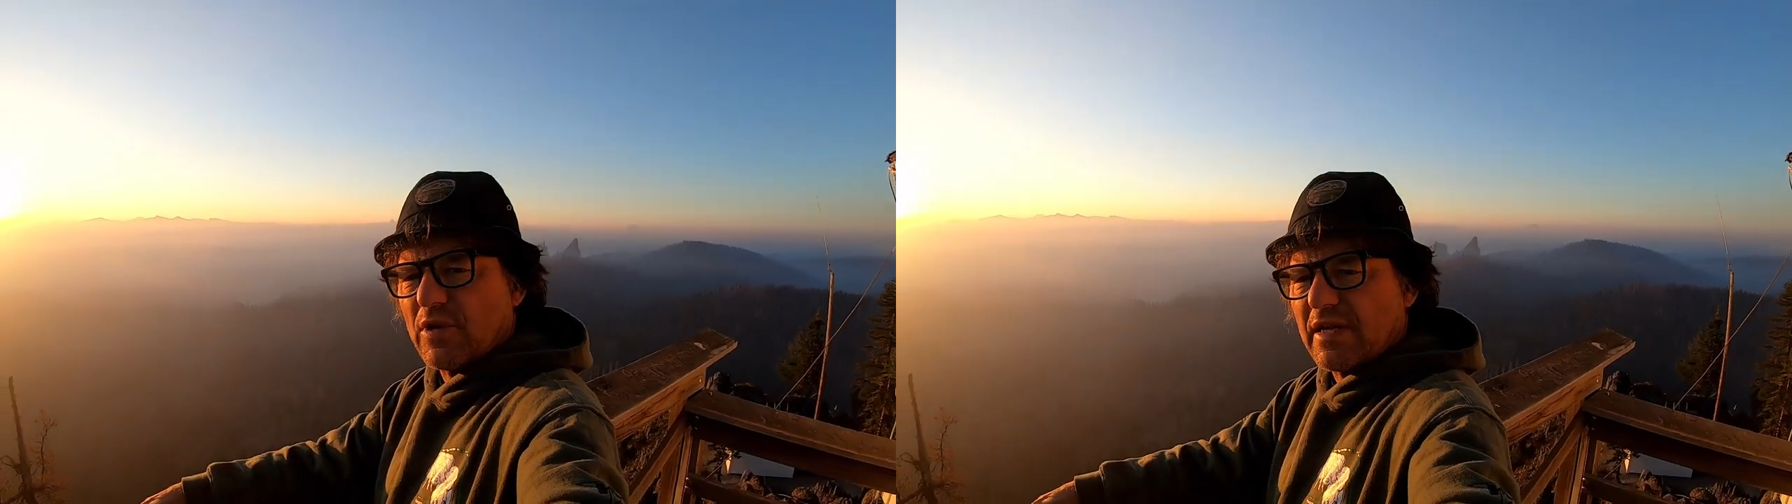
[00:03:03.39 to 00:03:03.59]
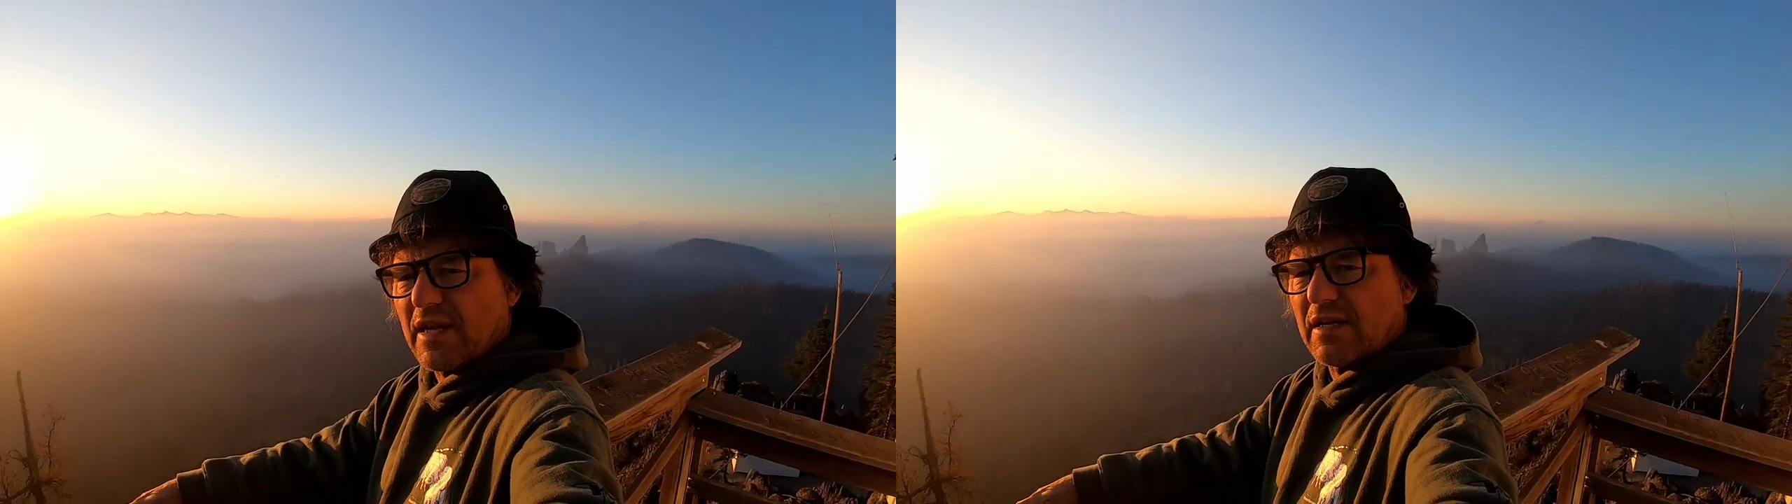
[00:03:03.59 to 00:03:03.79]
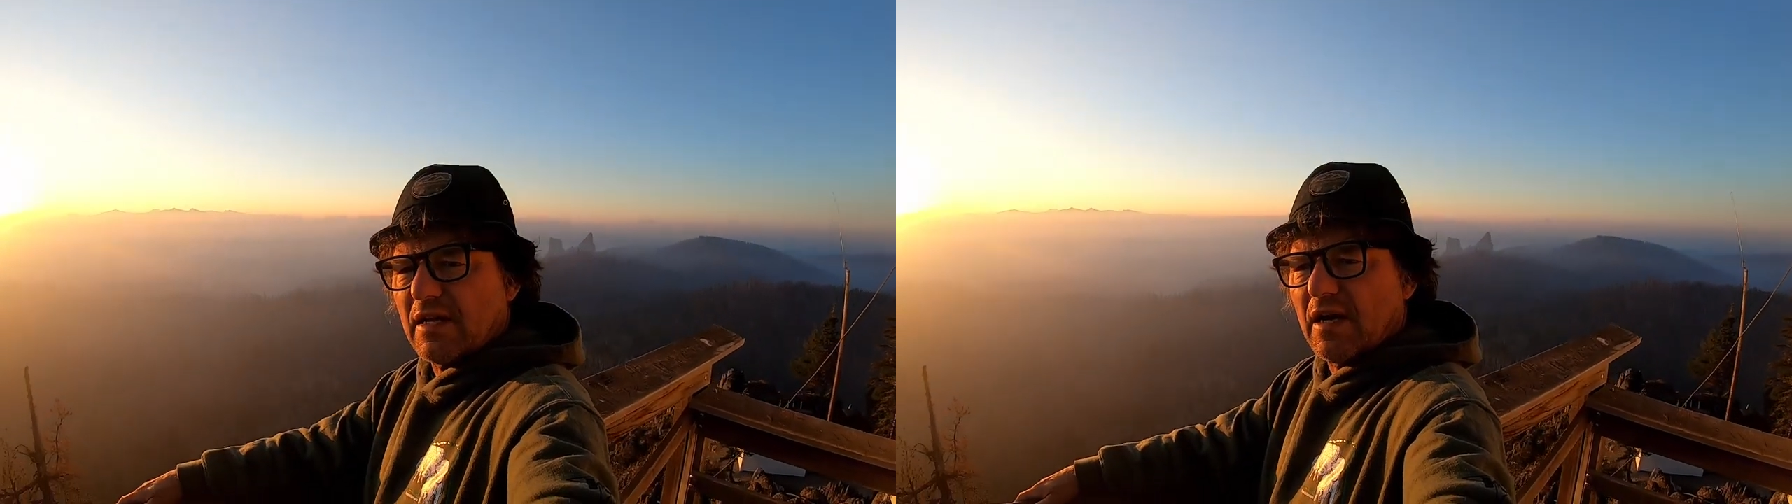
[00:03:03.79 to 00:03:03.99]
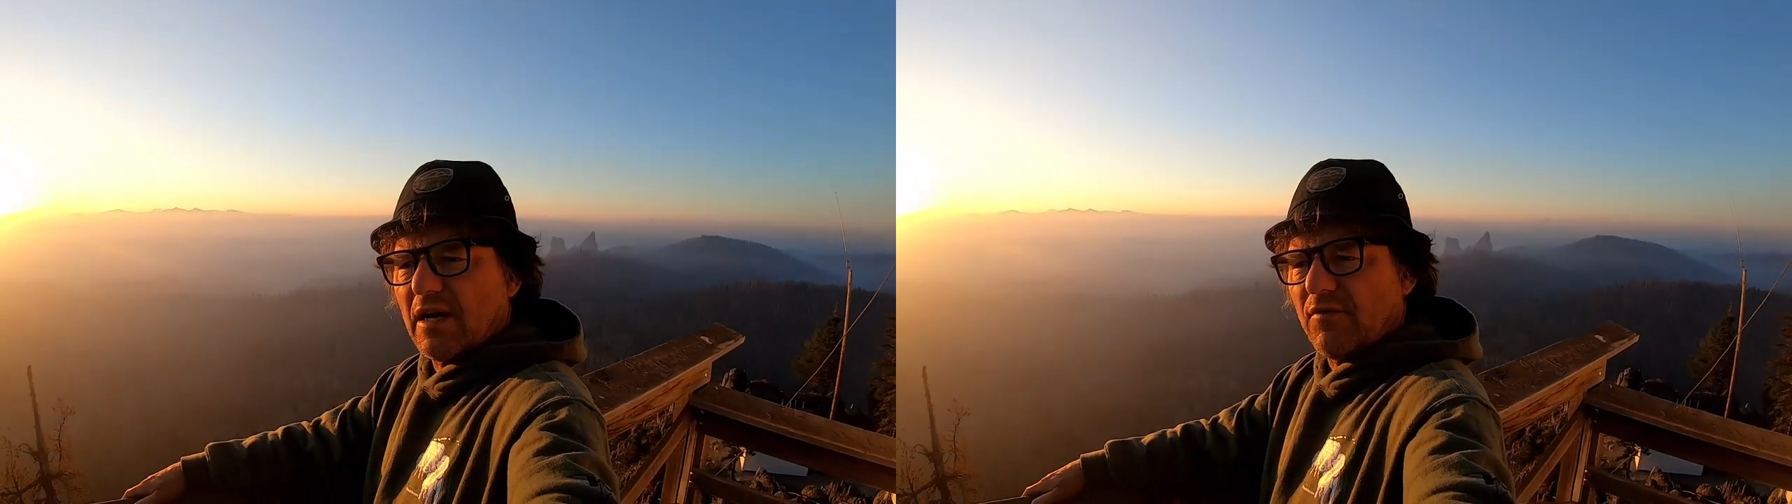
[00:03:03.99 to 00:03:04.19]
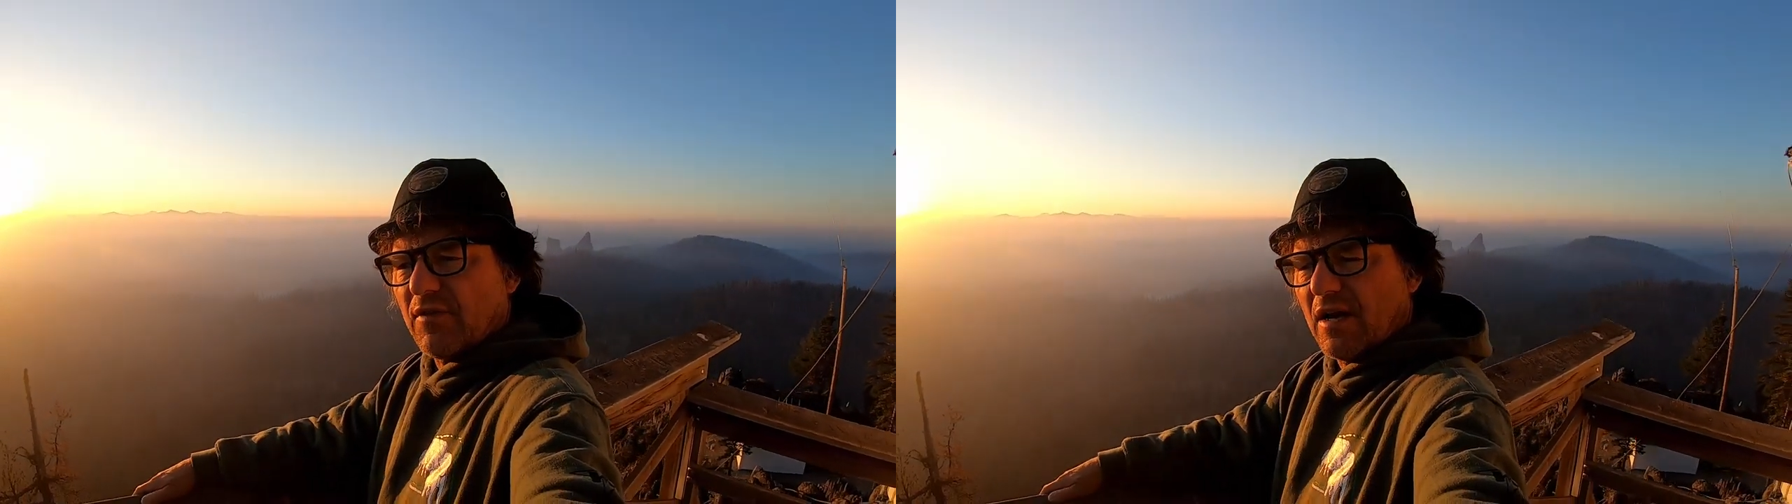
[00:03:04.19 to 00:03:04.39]
weekend
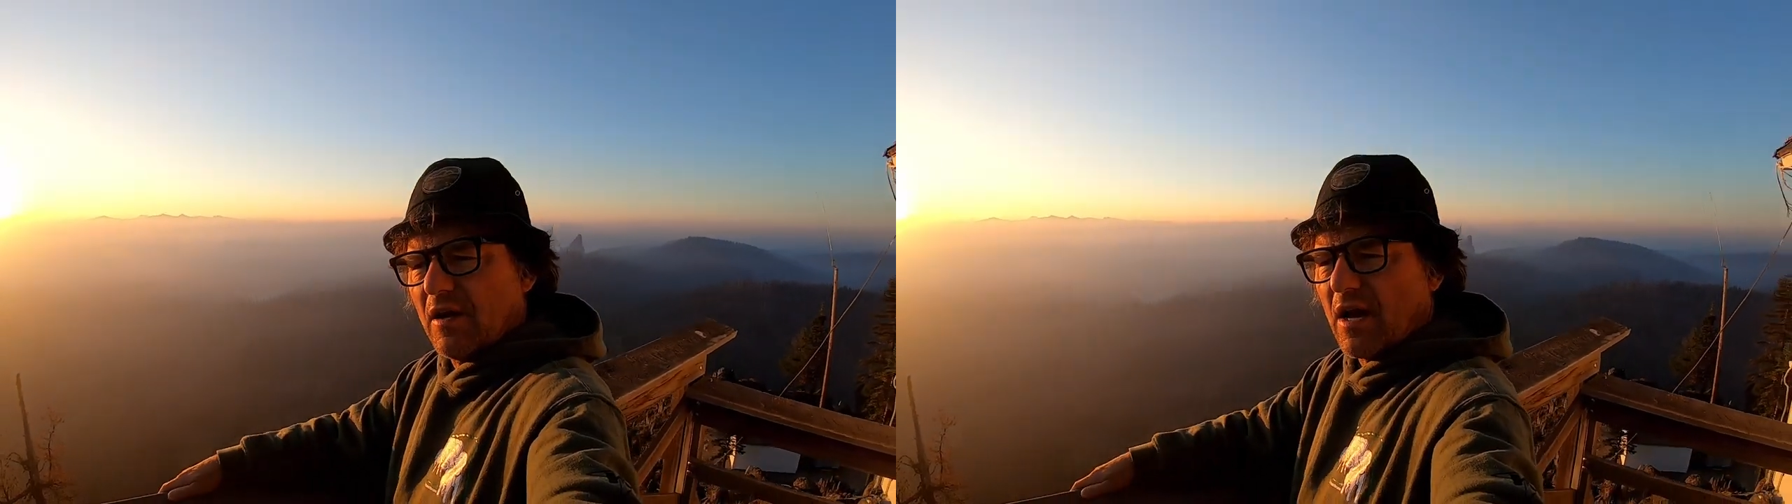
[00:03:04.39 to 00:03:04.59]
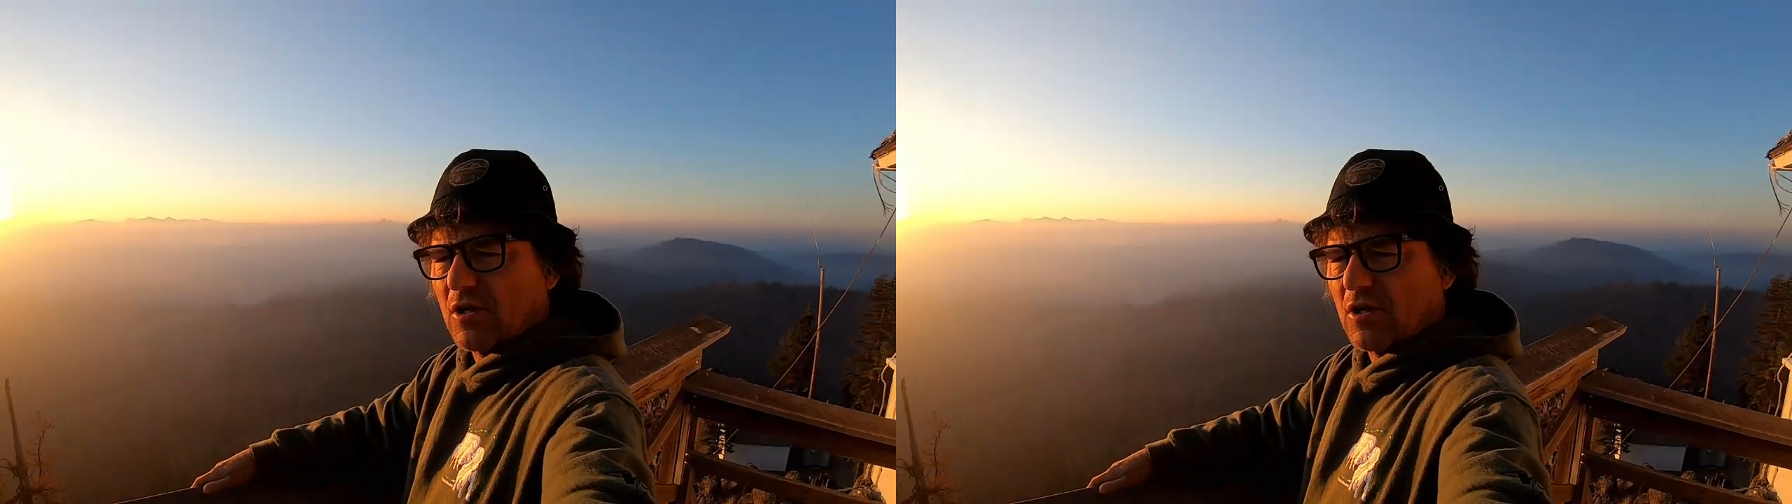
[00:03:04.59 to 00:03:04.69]
of uh,